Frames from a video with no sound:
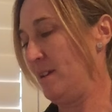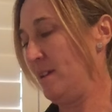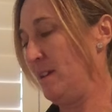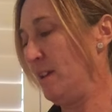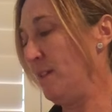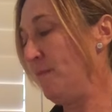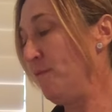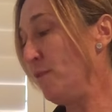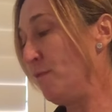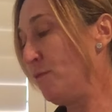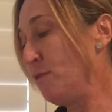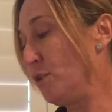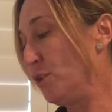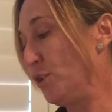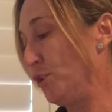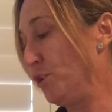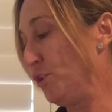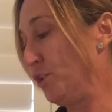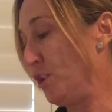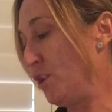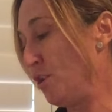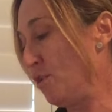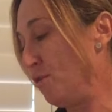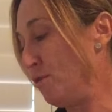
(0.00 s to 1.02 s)
If you've got a
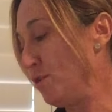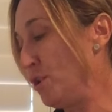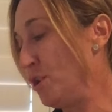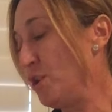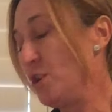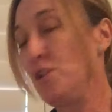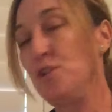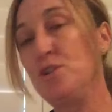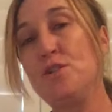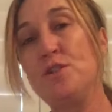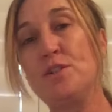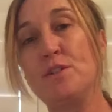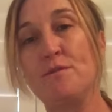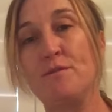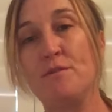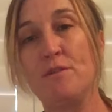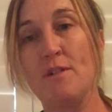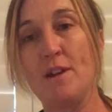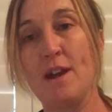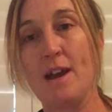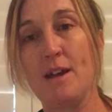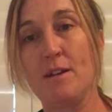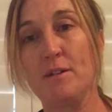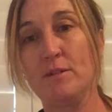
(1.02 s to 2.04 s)
shell, you can use it
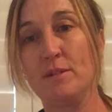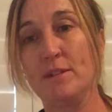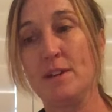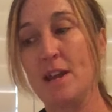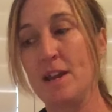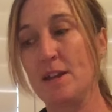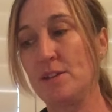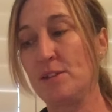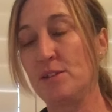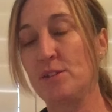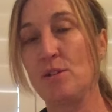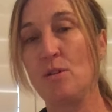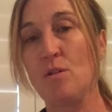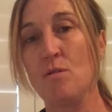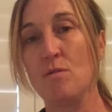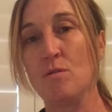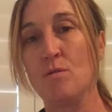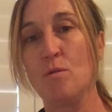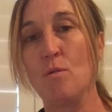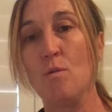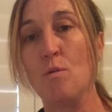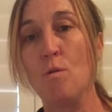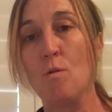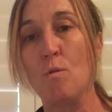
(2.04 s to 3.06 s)
for our next song,
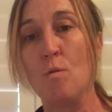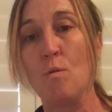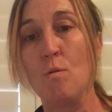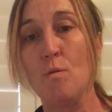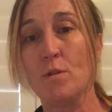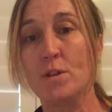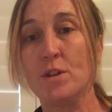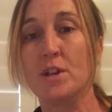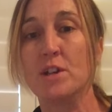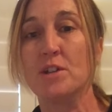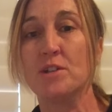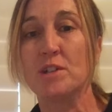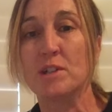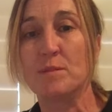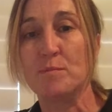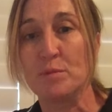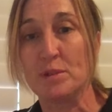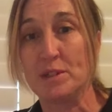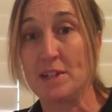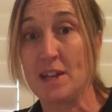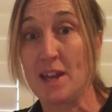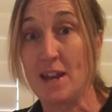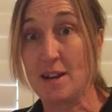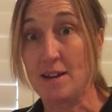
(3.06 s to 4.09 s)
or you can just
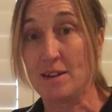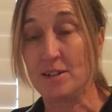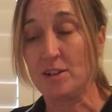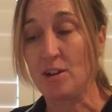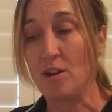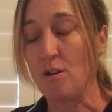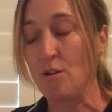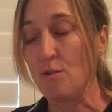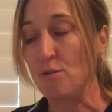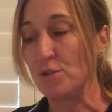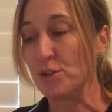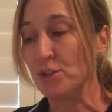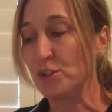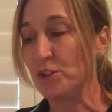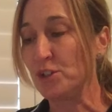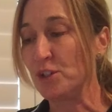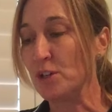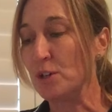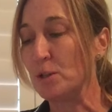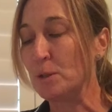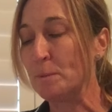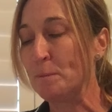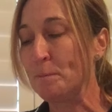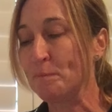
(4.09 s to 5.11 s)
pretend to hold a
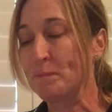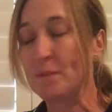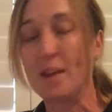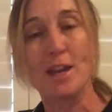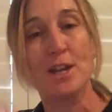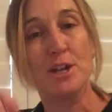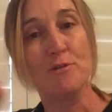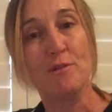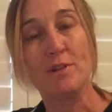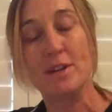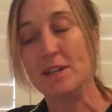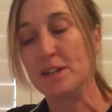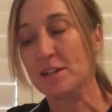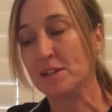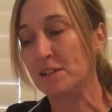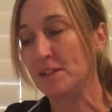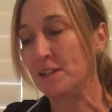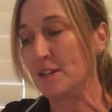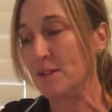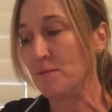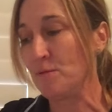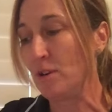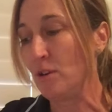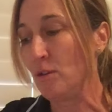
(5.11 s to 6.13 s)
shell. Are you ready to
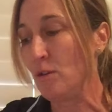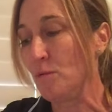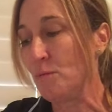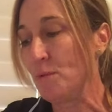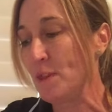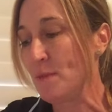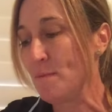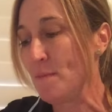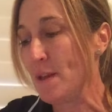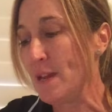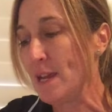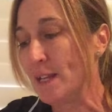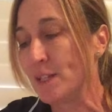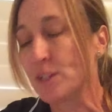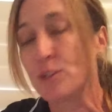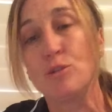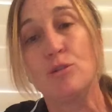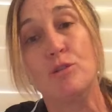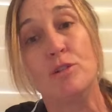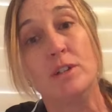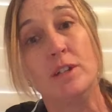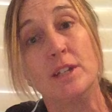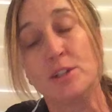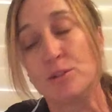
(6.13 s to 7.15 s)
sing along with me? It's
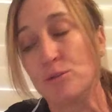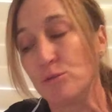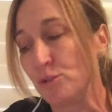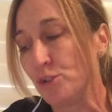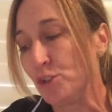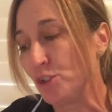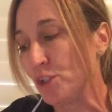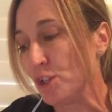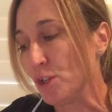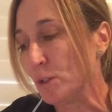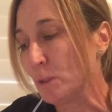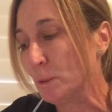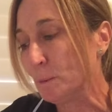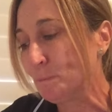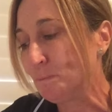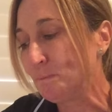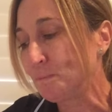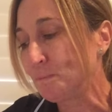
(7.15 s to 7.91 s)
called Little Shell.